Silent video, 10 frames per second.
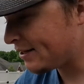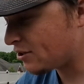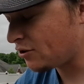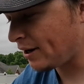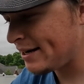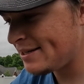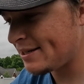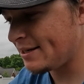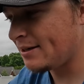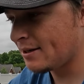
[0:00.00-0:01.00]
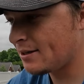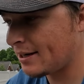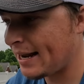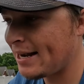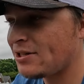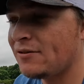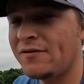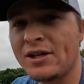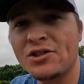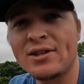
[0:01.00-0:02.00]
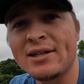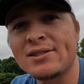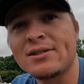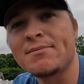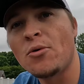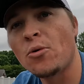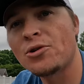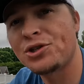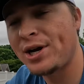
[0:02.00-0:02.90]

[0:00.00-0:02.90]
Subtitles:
It's crazy to catch a fish that is in poor